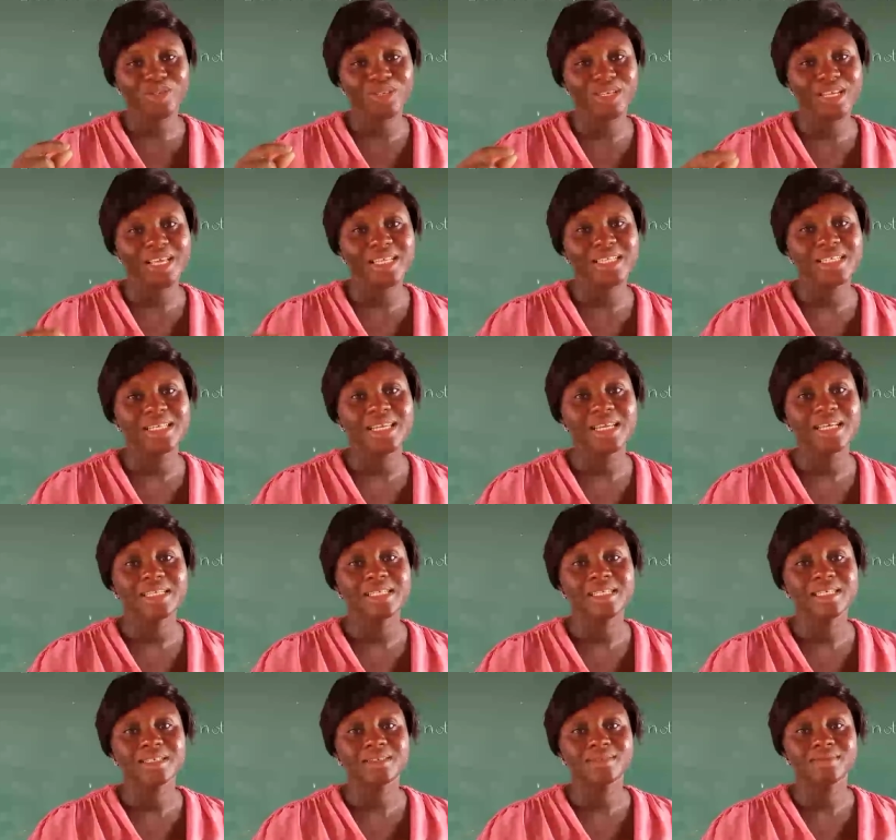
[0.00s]
today's
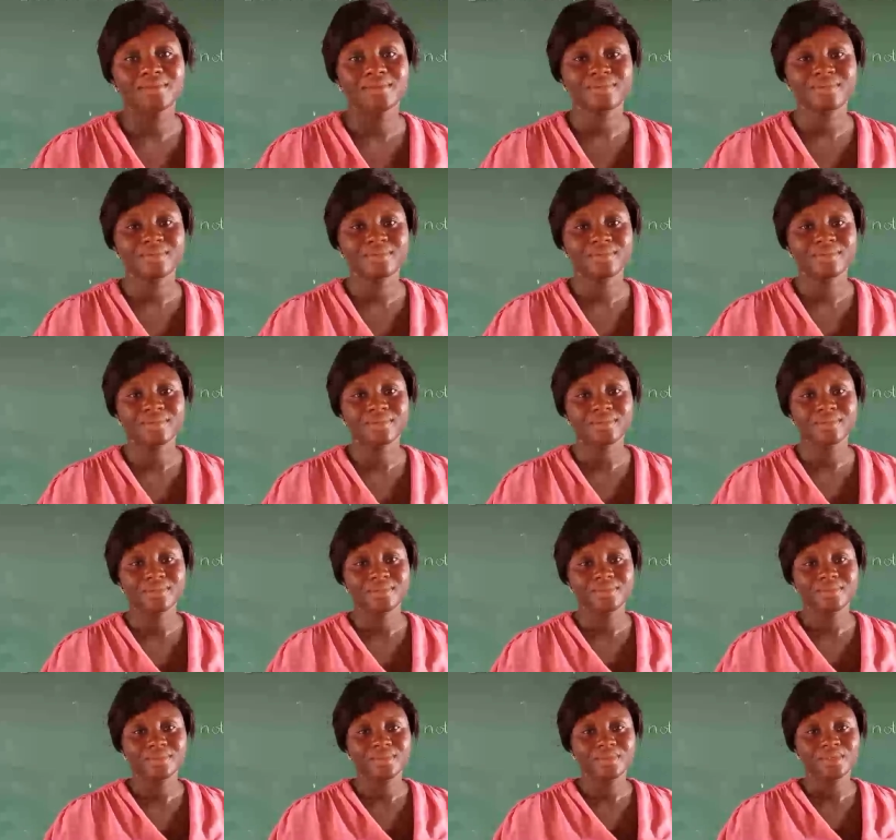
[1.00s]
lesson,
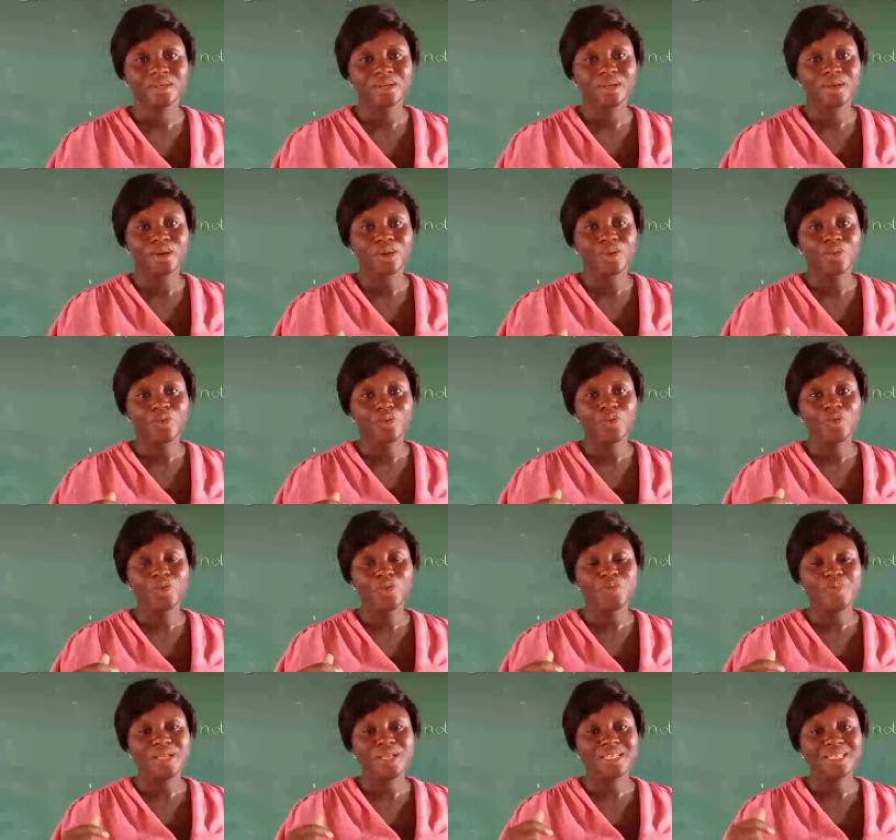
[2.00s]

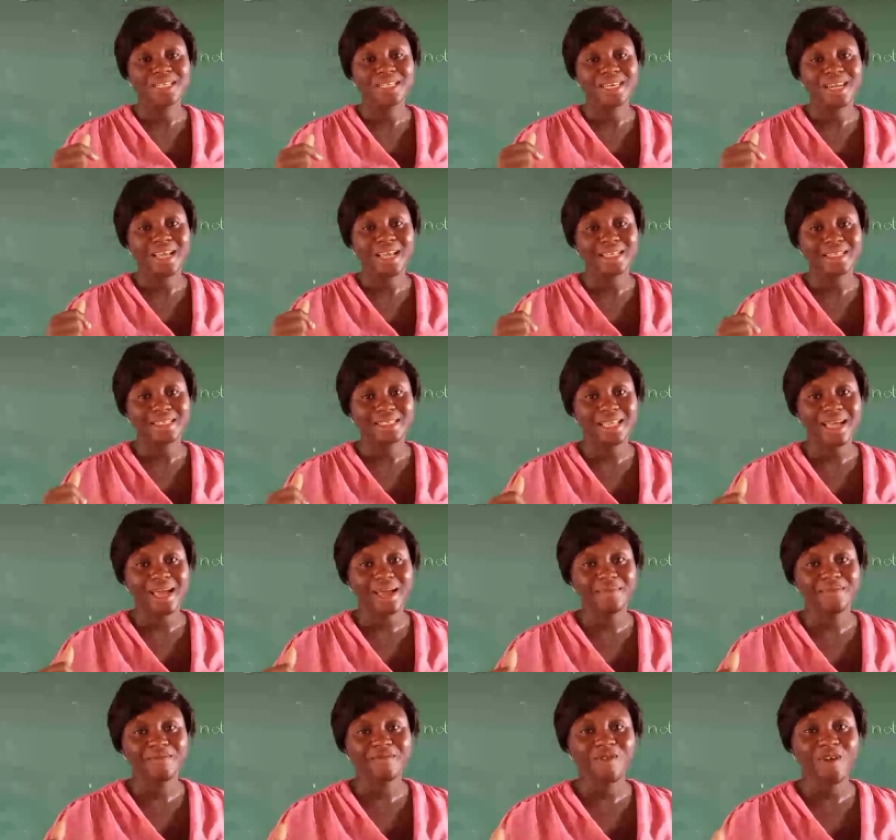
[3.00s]
we'll meet next
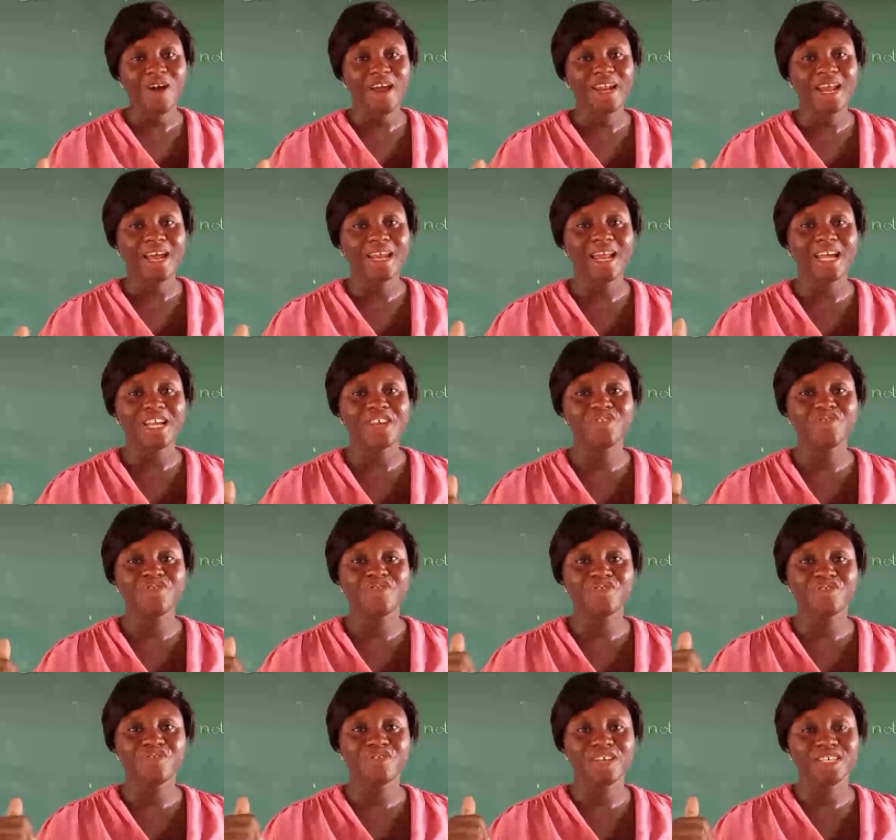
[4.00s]
time for another
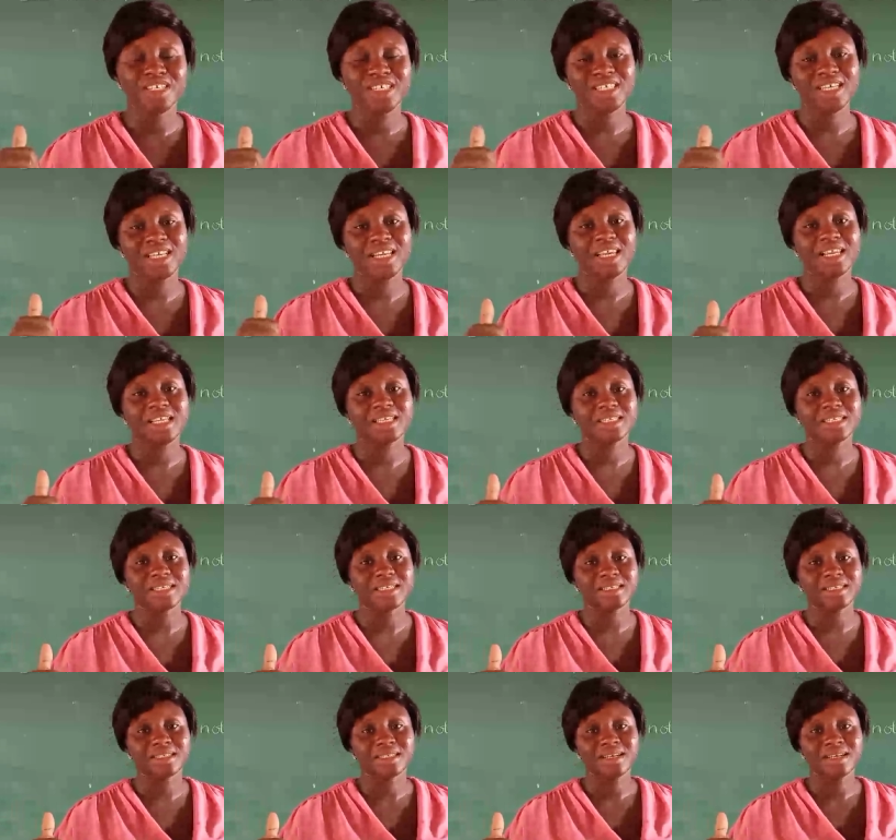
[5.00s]
interesting
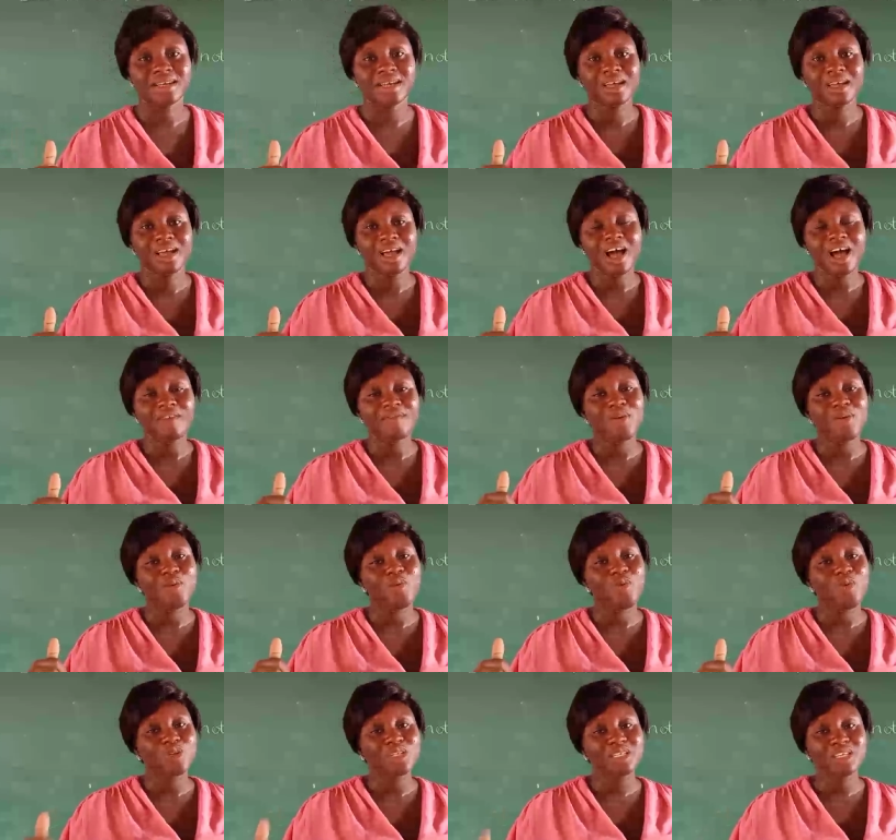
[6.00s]
lesson. Have a
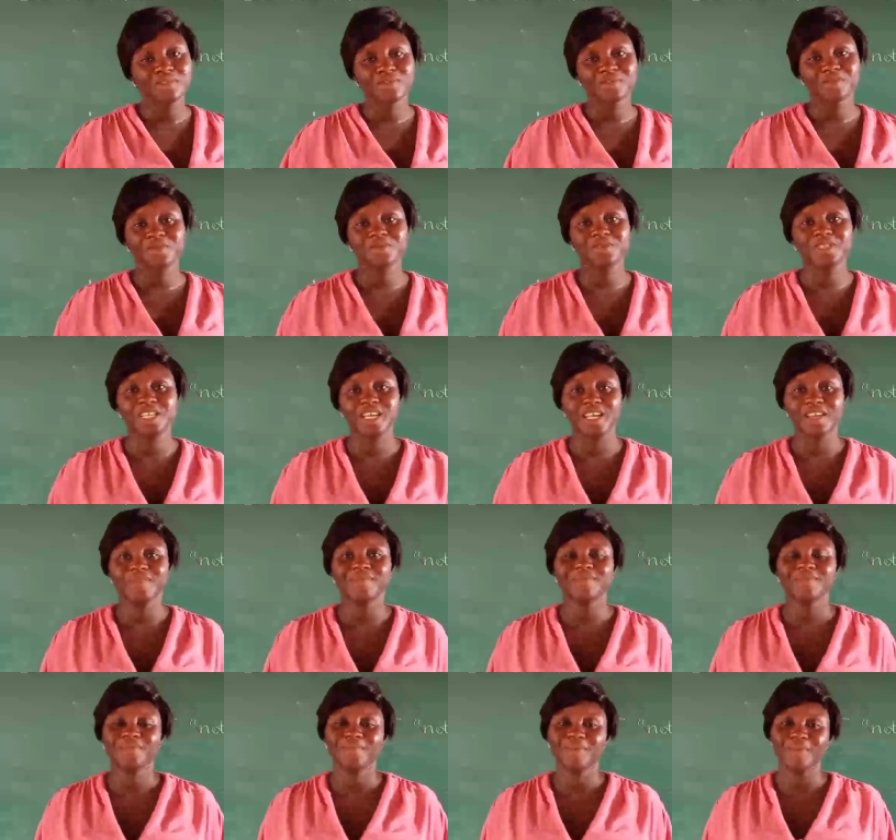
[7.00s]
wonderful day.
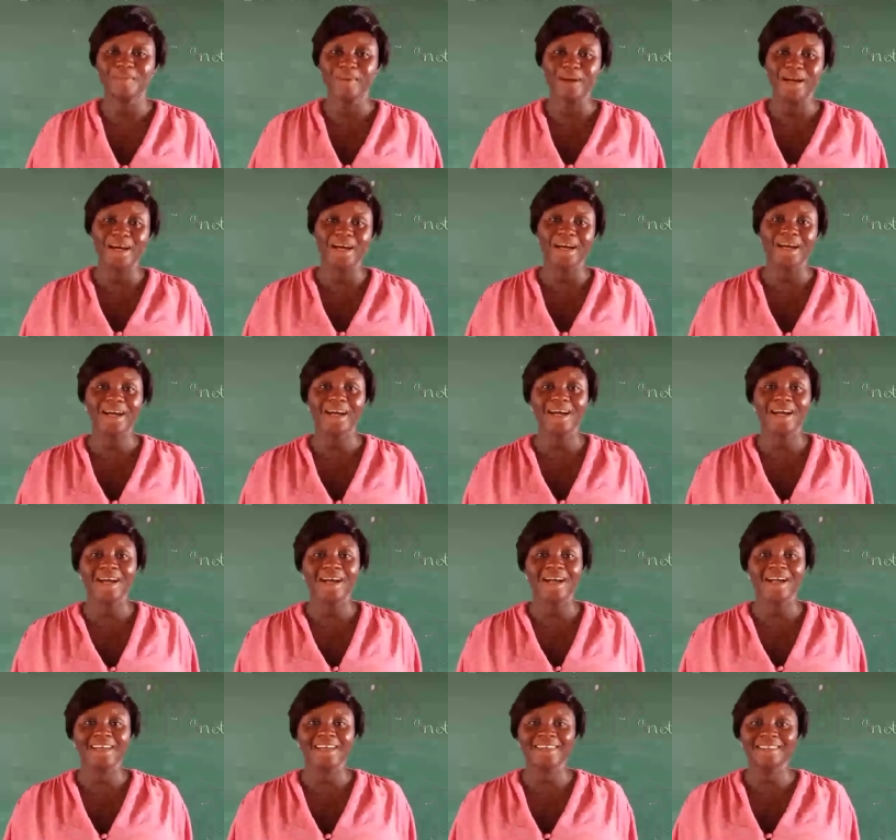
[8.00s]

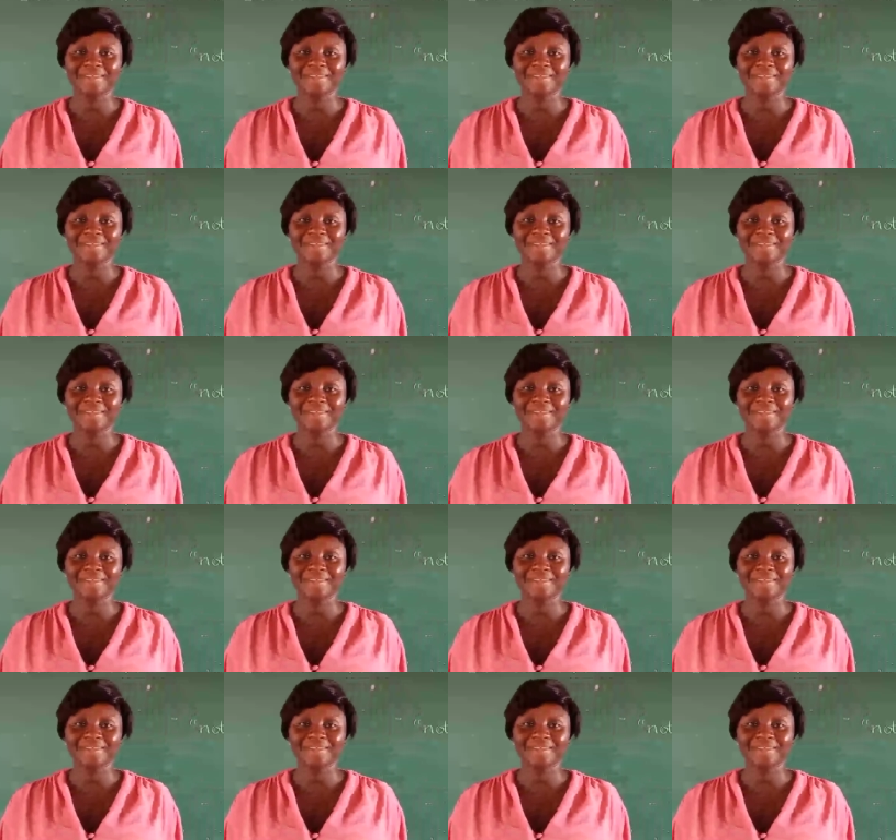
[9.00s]
Bye-bye.